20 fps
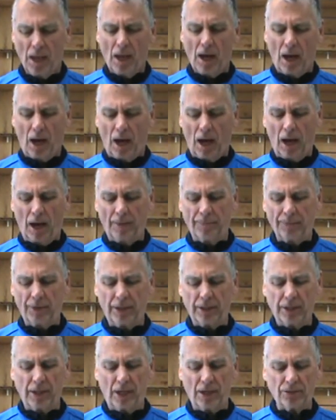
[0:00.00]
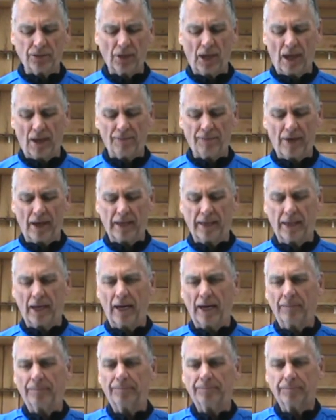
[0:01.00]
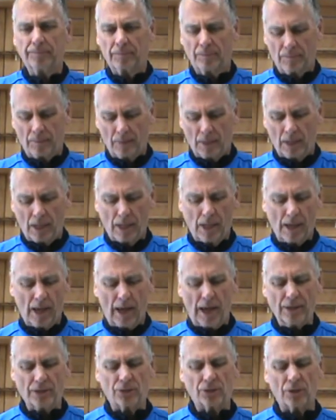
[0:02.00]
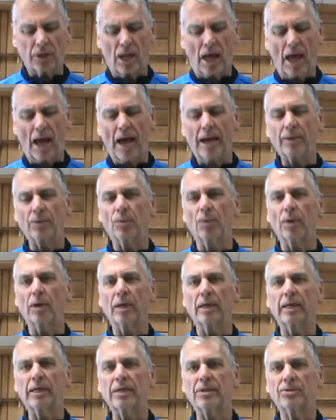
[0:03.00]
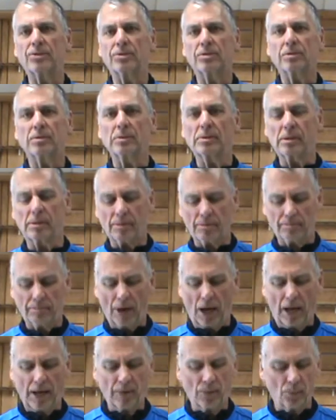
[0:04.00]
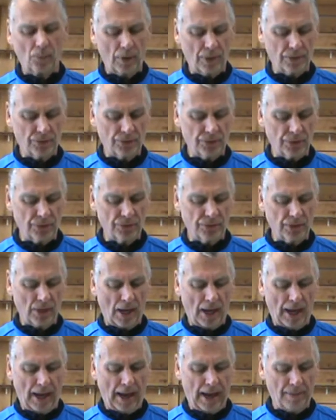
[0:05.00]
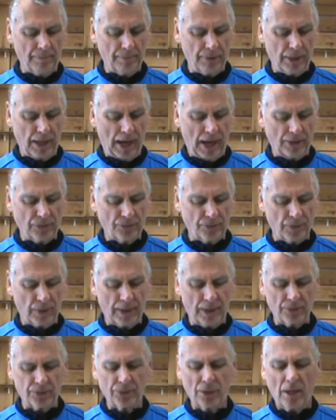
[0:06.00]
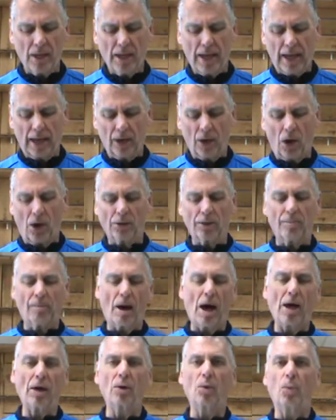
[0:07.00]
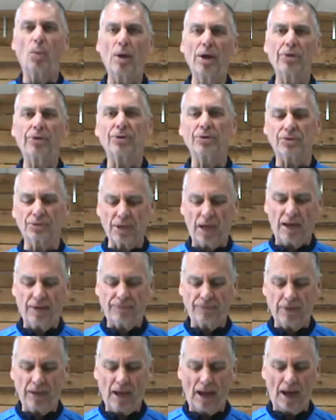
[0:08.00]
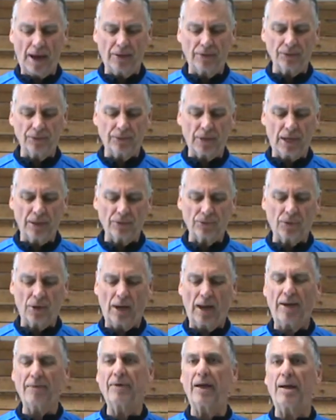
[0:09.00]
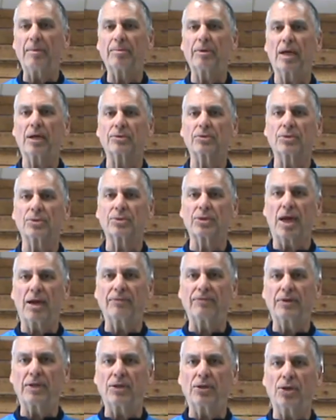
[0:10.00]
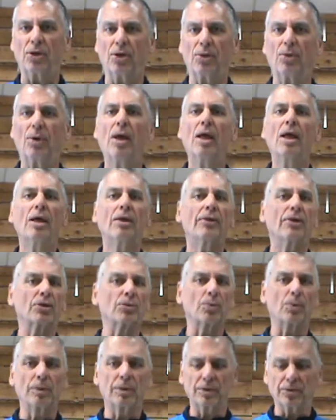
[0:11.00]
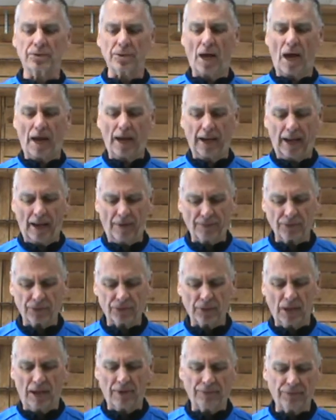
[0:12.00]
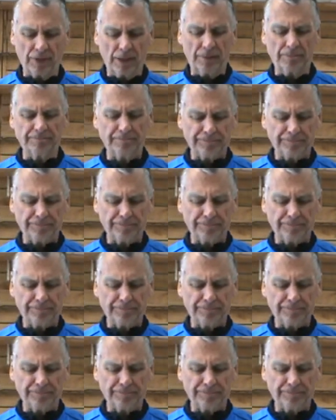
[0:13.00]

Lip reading: It does have a slide release button, which is ambidextrous, and on the model with a safety, I understand it's going to have ambidextrous safety too. This one does not have a safety.